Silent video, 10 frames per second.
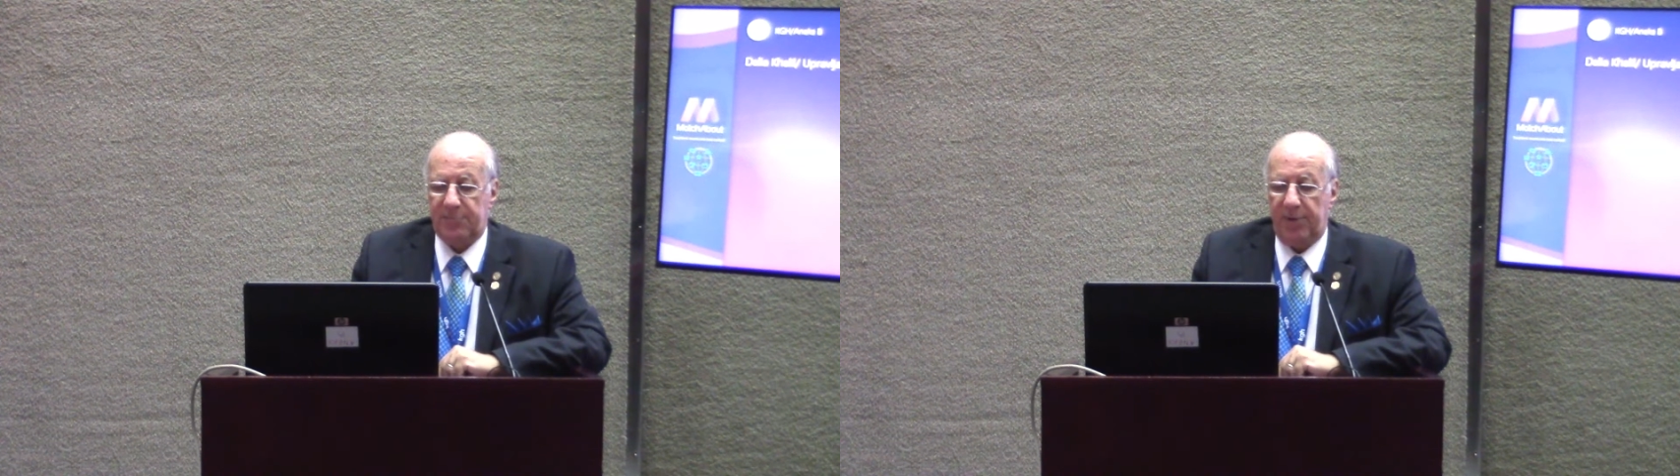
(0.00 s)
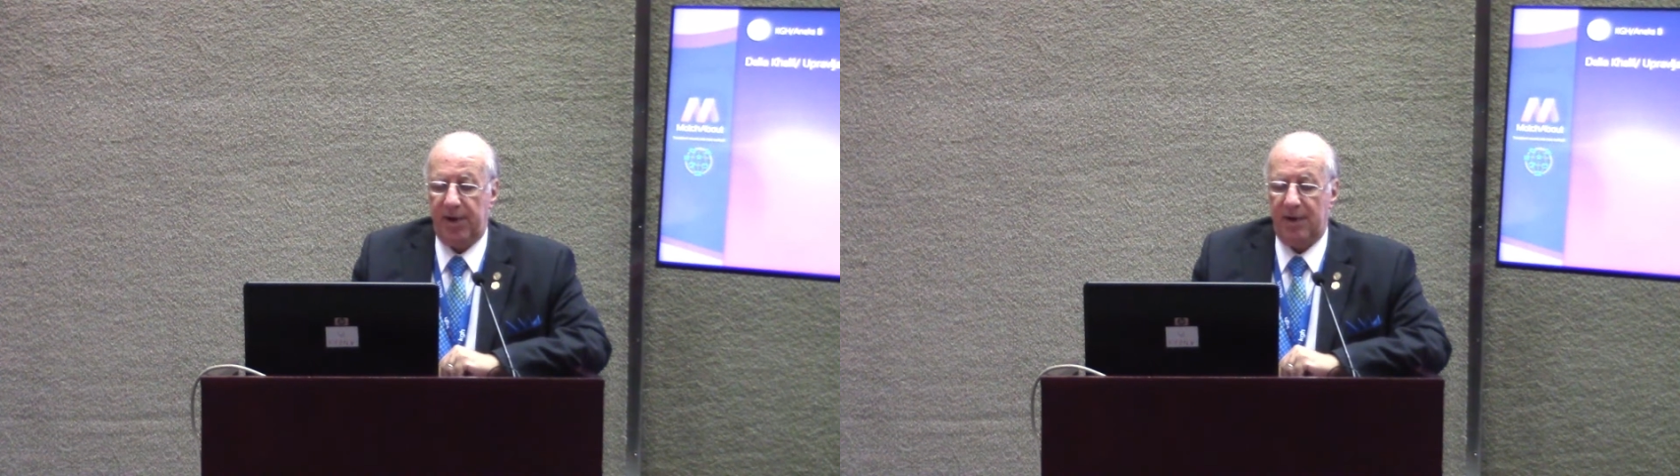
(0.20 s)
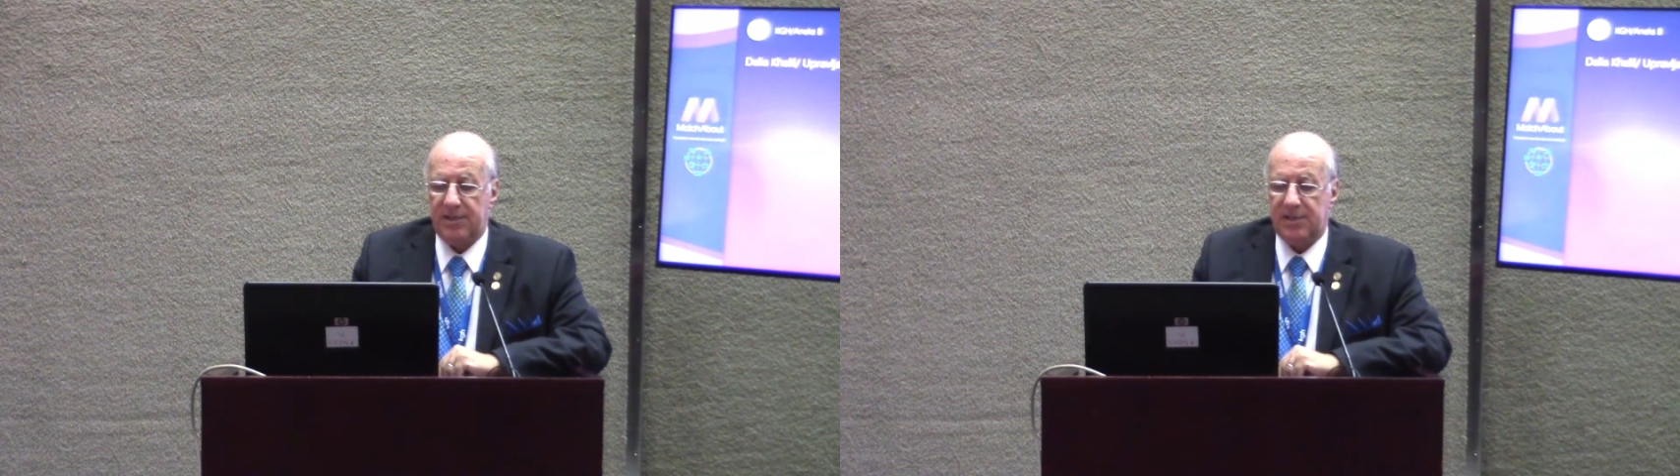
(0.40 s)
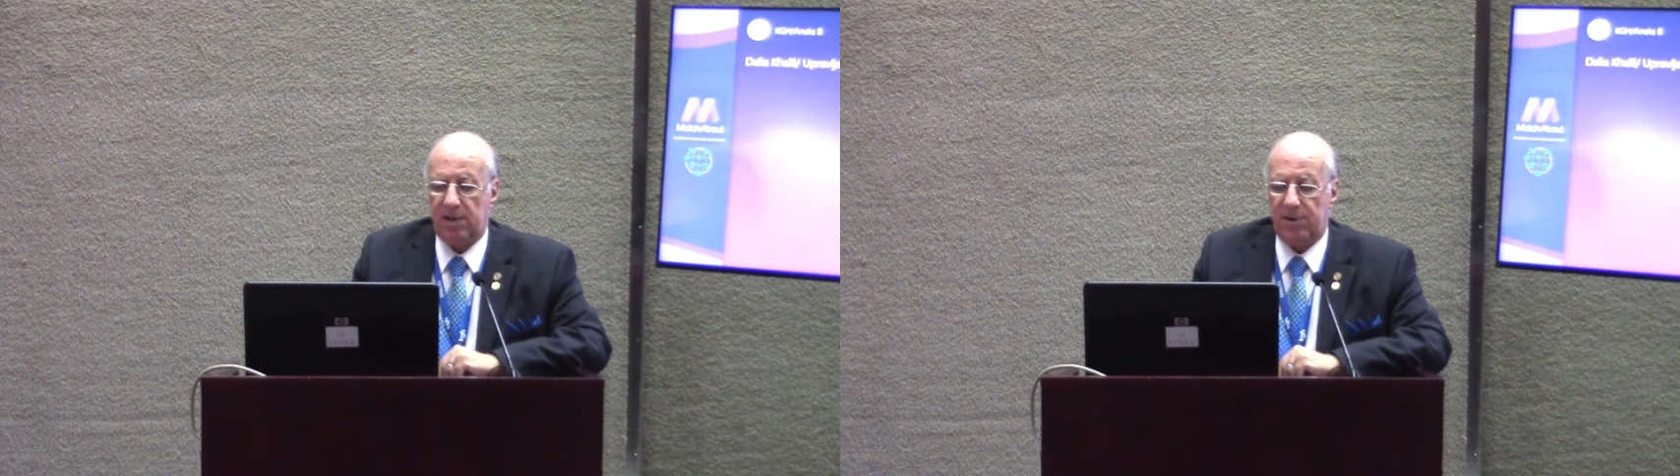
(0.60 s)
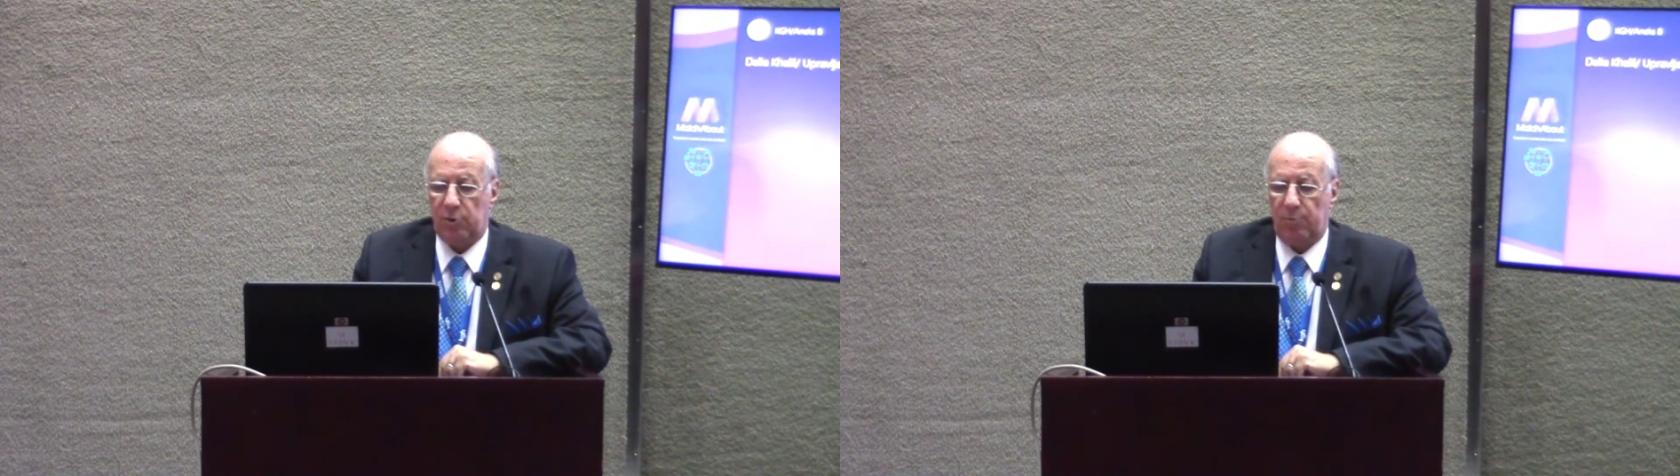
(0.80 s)
sprinkler
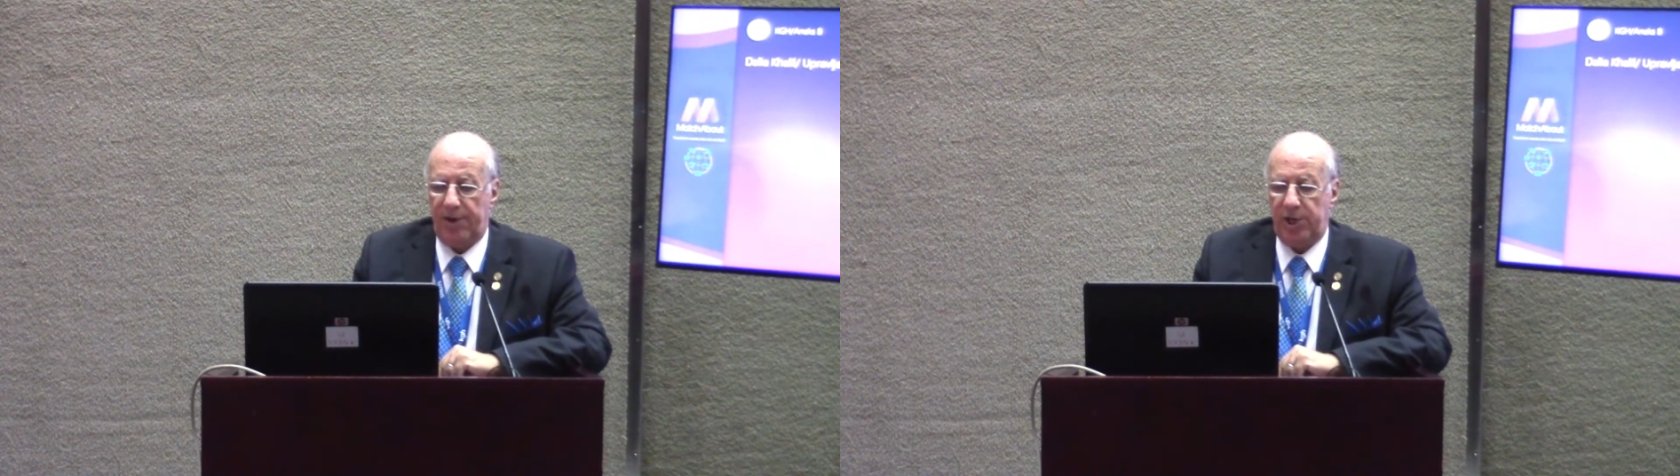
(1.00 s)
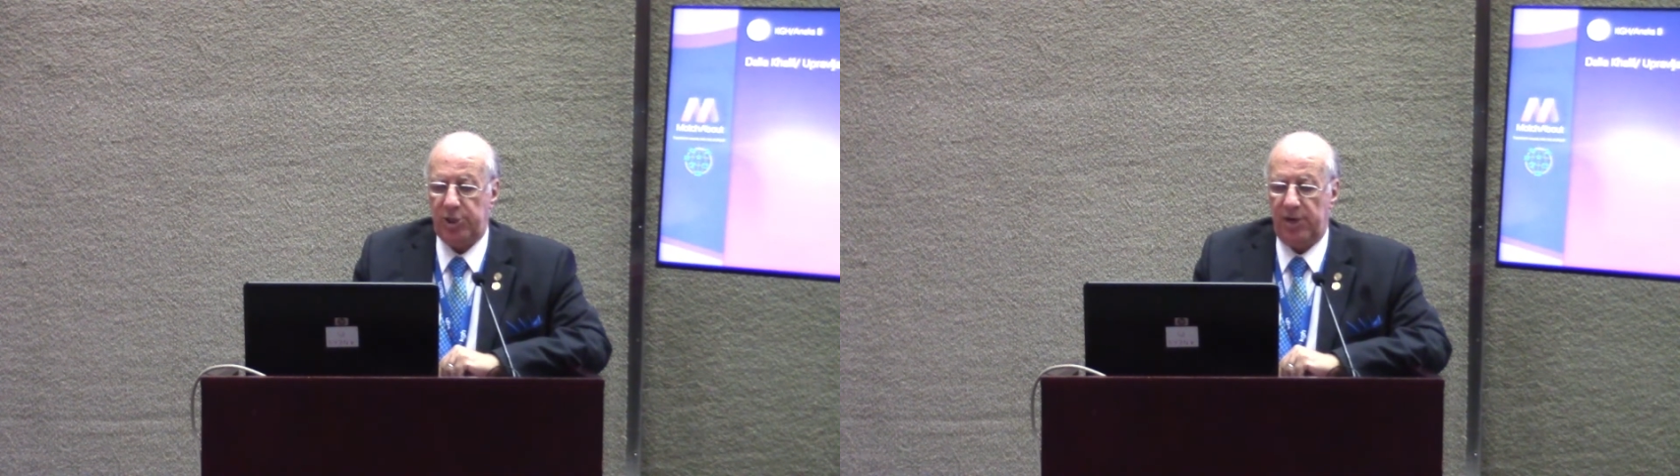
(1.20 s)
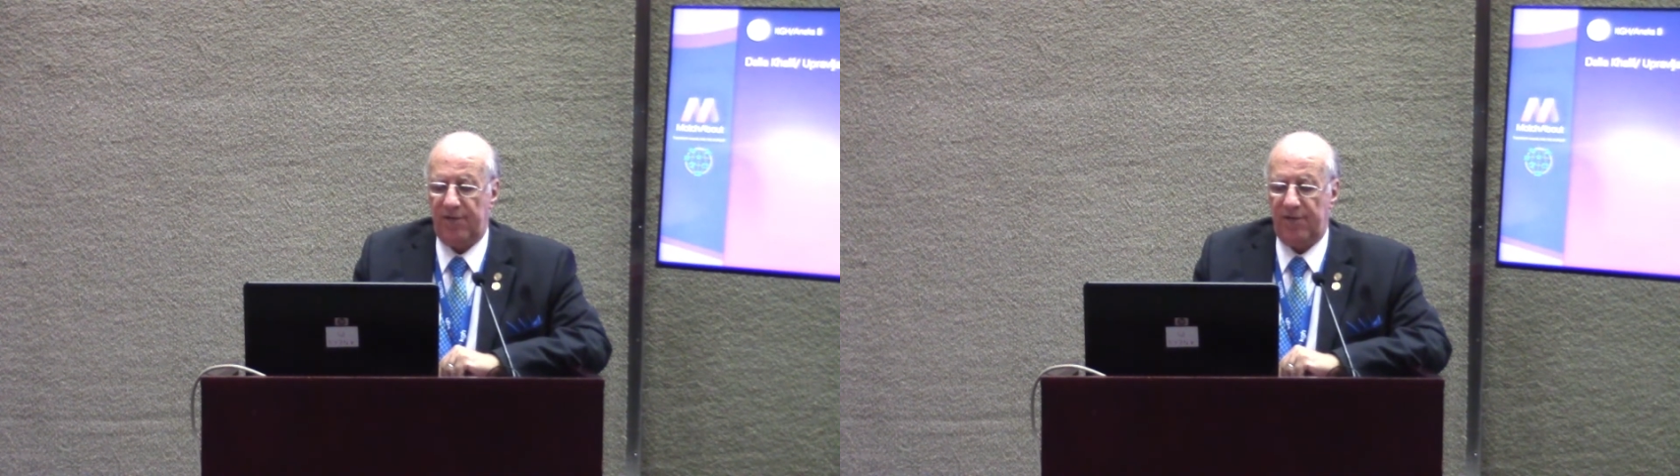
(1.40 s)
start operation